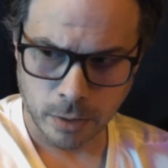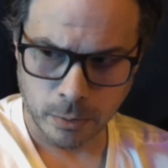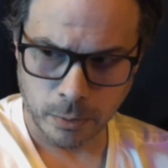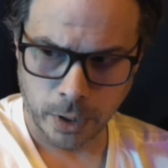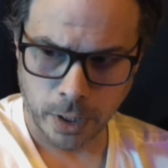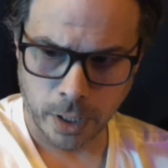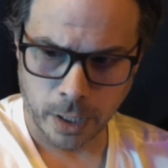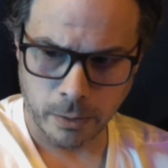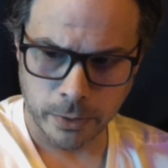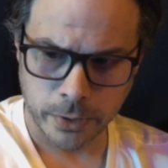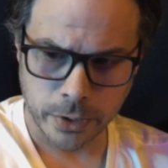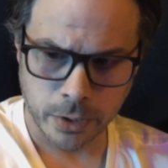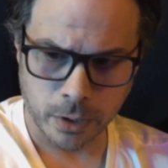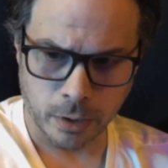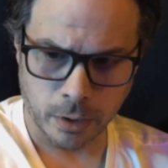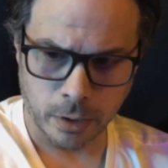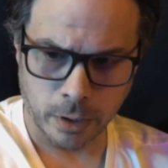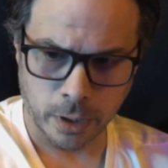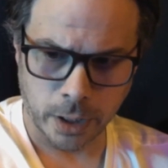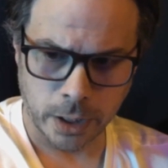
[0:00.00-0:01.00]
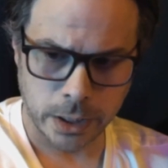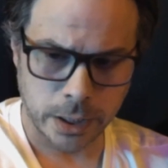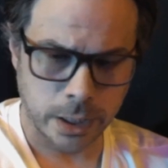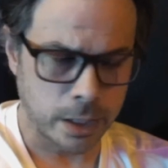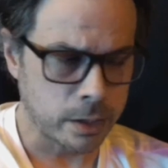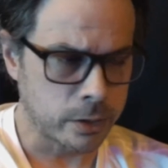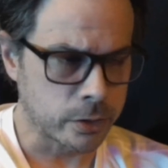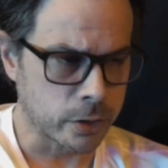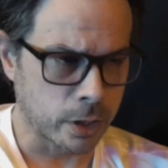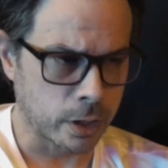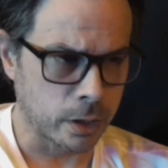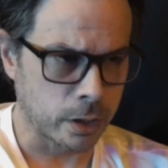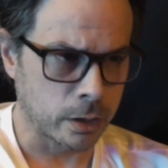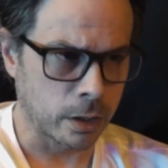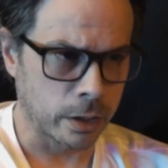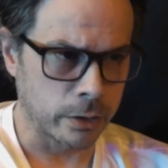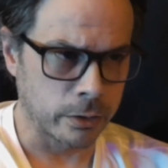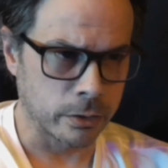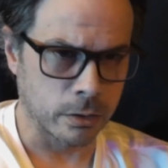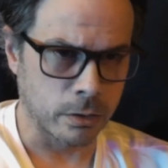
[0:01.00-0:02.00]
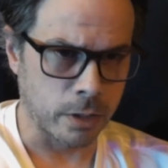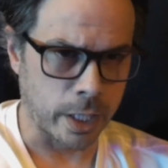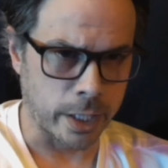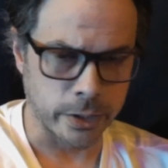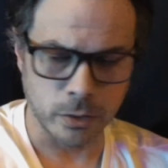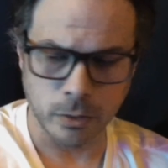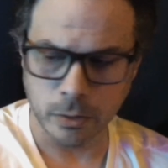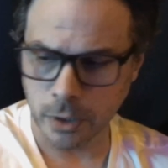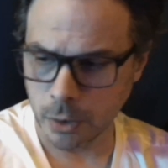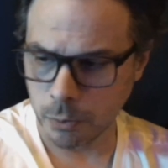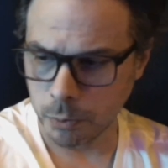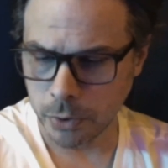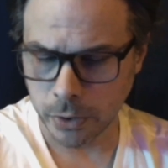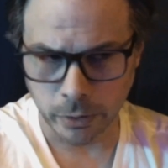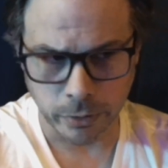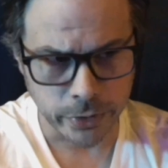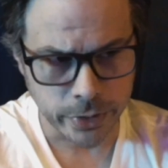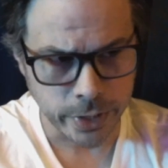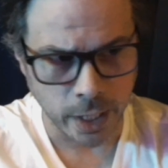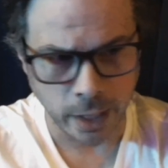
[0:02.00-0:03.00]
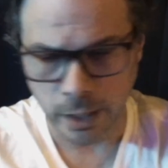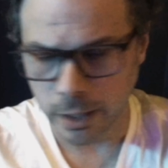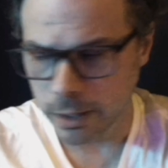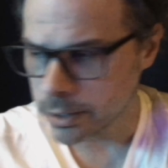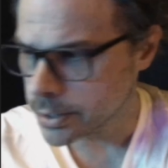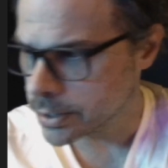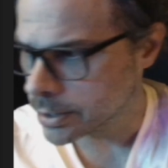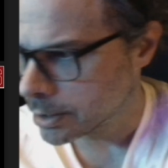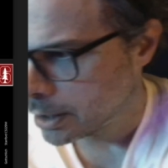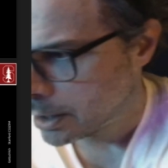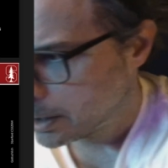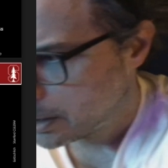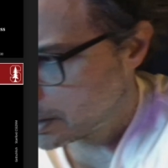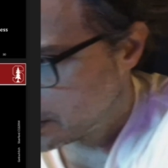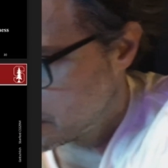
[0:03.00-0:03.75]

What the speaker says: I mean, I was already teaching undergraduate computer science